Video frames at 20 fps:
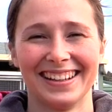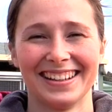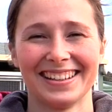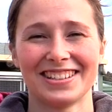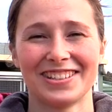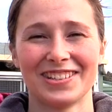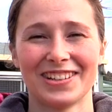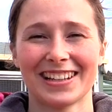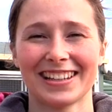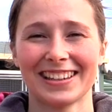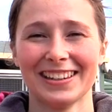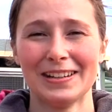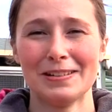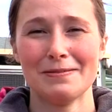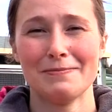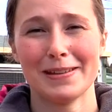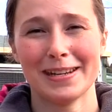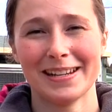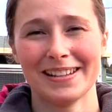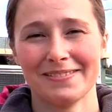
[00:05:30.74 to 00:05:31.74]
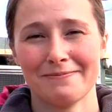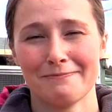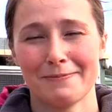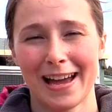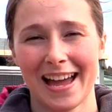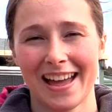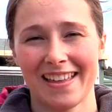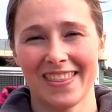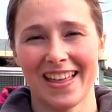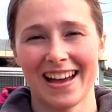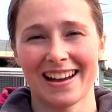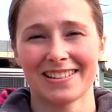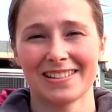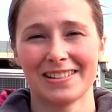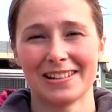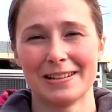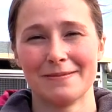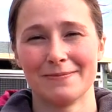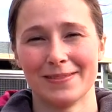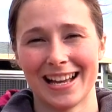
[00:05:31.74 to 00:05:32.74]
I struck a little bit of bad luck
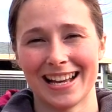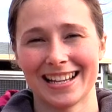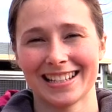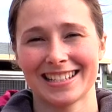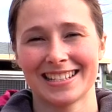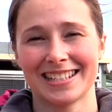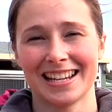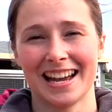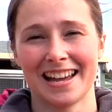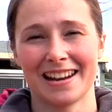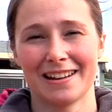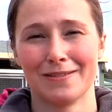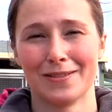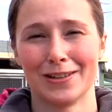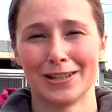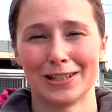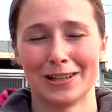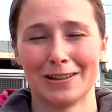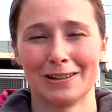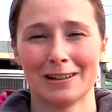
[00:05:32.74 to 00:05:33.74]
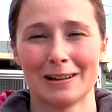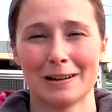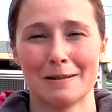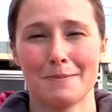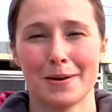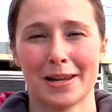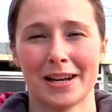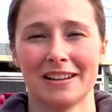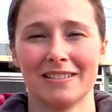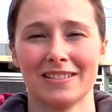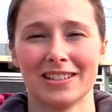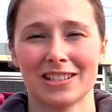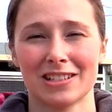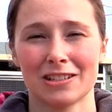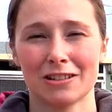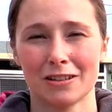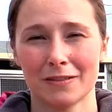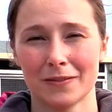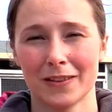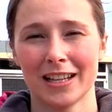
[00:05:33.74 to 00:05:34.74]
on him last start at Wodonga, but it was
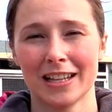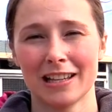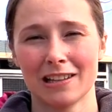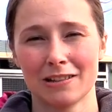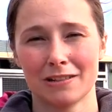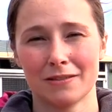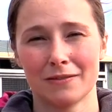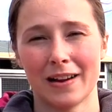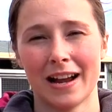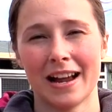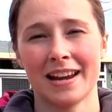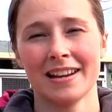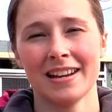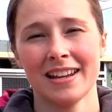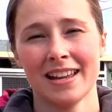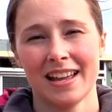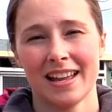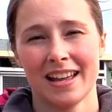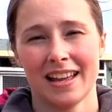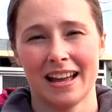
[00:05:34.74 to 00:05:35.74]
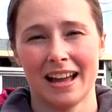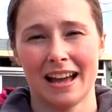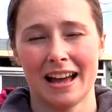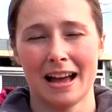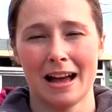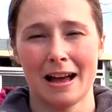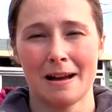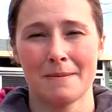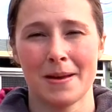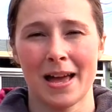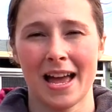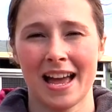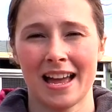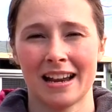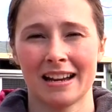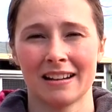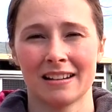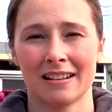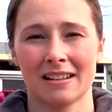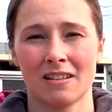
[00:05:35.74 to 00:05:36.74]
still a really good run.
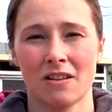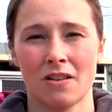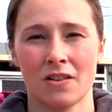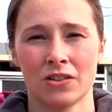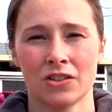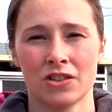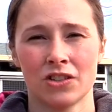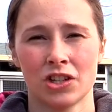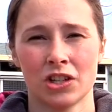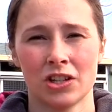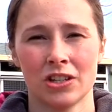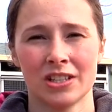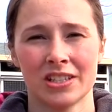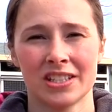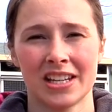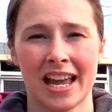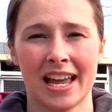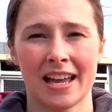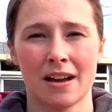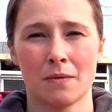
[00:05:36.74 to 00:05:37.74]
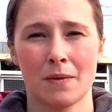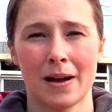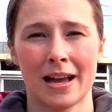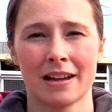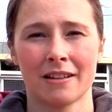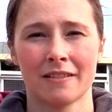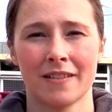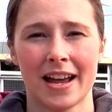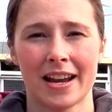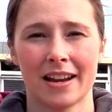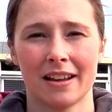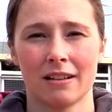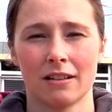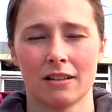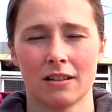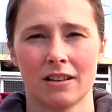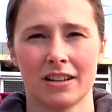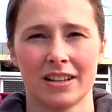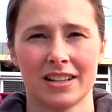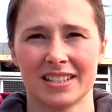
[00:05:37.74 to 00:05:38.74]
And on Tuesday at Wangaratta,
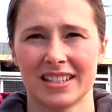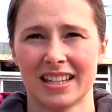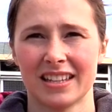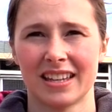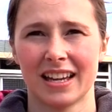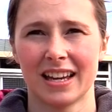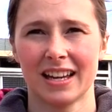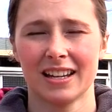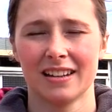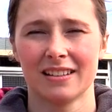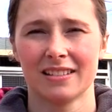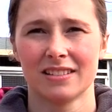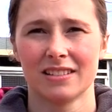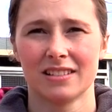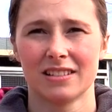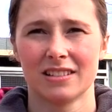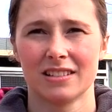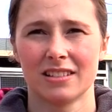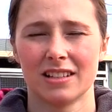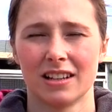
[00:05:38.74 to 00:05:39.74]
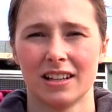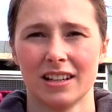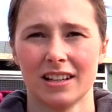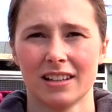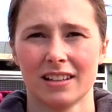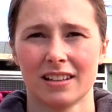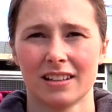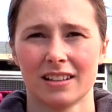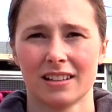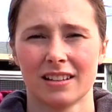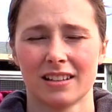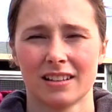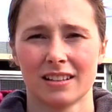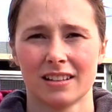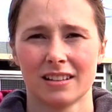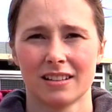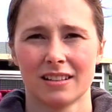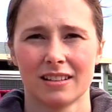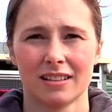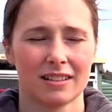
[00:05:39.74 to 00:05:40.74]
I already said that, did I? Yeah,
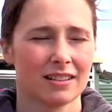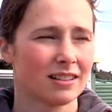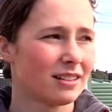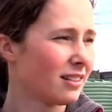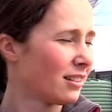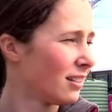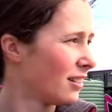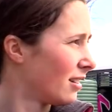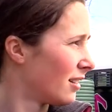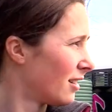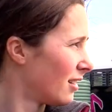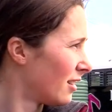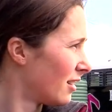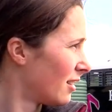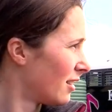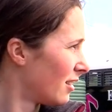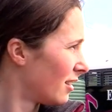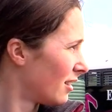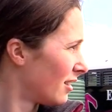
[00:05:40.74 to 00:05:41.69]
unless they get transferred to